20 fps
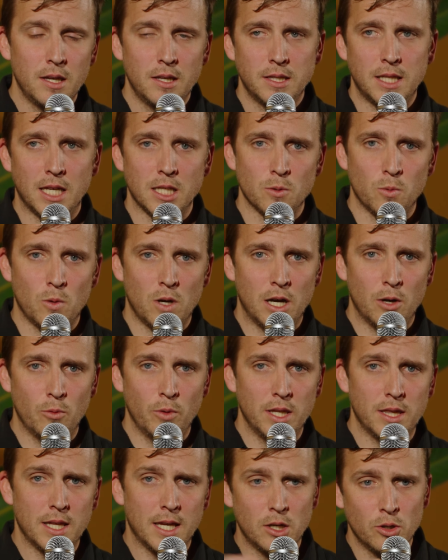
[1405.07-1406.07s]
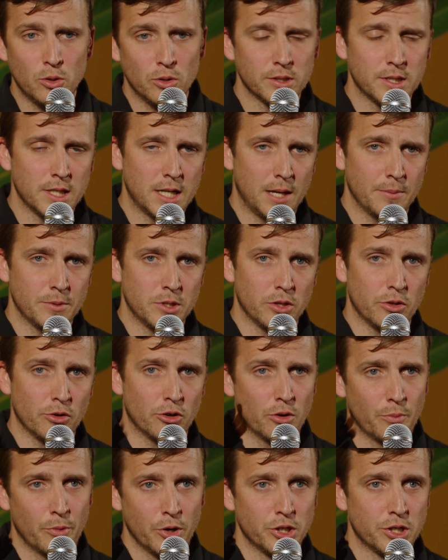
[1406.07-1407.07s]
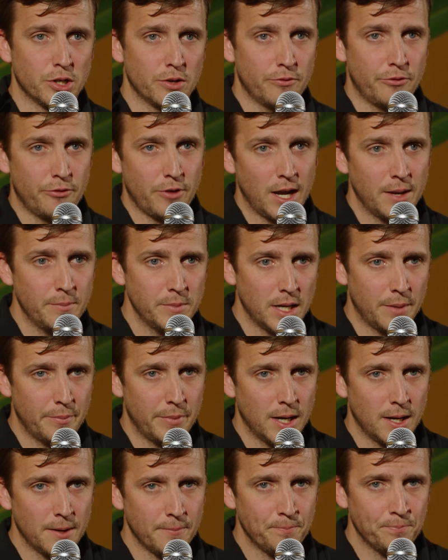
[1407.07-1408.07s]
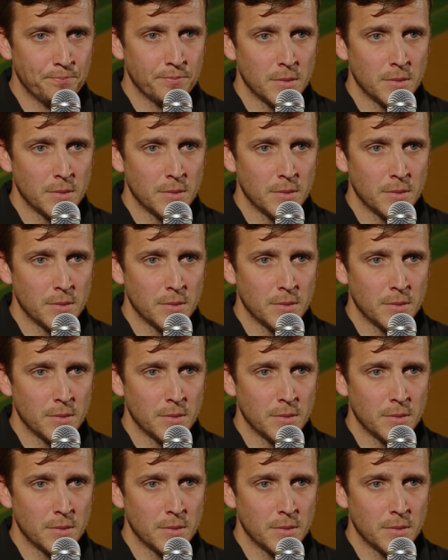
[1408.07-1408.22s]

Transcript: That's why we then hooked it up to the Remotion frame number.